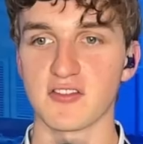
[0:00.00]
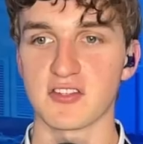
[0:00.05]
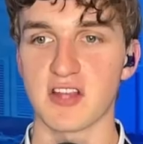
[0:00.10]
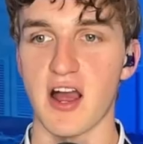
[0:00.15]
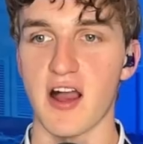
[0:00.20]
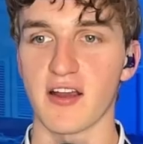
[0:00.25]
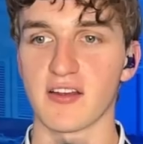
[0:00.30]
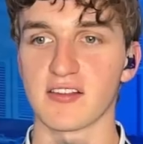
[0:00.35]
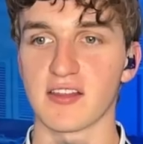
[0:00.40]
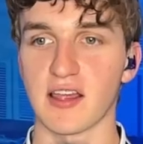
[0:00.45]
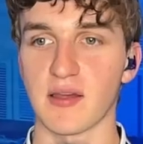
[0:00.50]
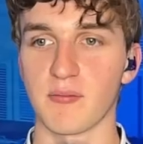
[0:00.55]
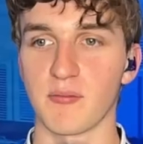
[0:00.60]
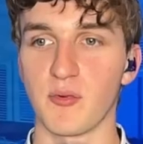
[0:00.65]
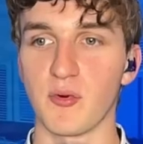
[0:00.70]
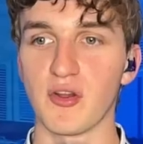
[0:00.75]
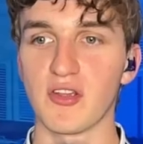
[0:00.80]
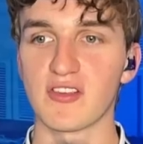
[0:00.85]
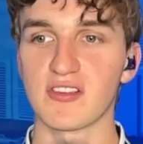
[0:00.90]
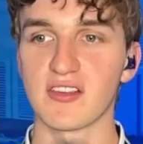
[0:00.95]
are toxic and
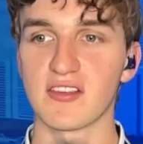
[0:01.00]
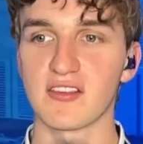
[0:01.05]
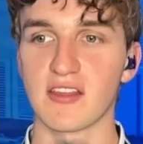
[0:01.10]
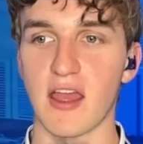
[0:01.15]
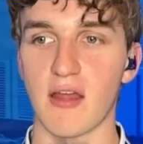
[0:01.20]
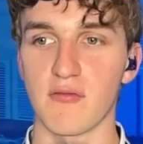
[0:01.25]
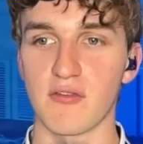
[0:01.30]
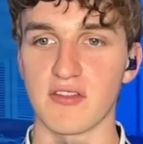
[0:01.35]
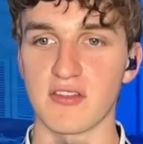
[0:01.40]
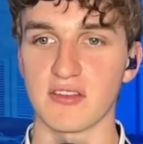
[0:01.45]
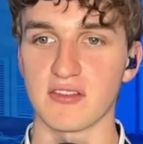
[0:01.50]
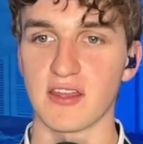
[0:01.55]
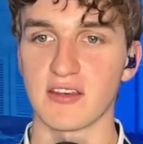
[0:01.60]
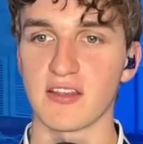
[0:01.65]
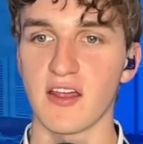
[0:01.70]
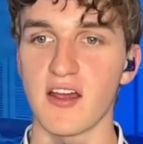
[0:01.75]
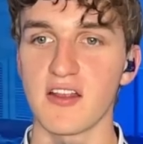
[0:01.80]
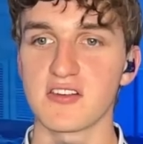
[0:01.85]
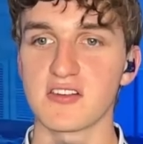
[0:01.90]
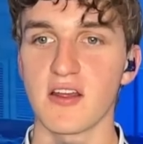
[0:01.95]
poisonous to everything they
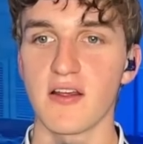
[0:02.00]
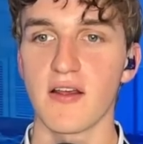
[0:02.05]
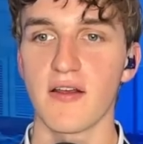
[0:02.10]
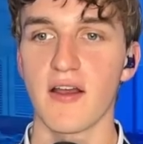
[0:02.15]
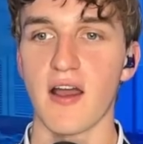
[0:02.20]
touch.